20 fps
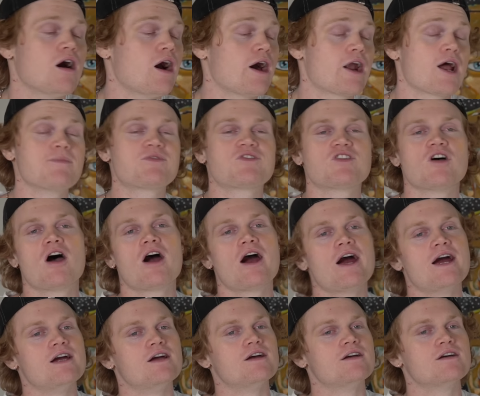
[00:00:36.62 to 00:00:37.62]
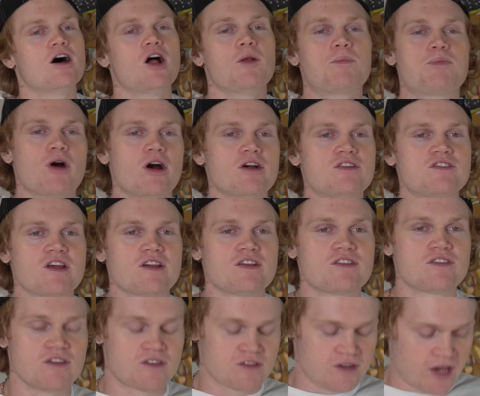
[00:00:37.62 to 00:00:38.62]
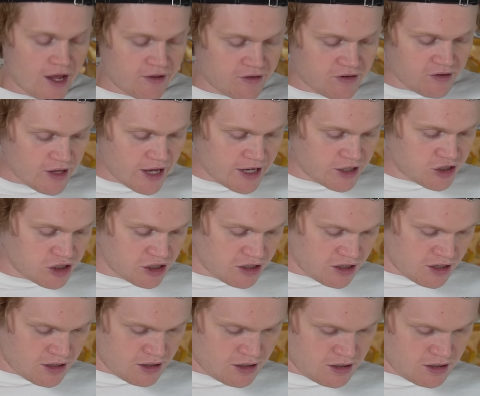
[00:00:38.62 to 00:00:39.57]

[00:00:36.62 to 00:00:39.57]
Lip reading: All right, I'm sorry. I'll process this cancellation.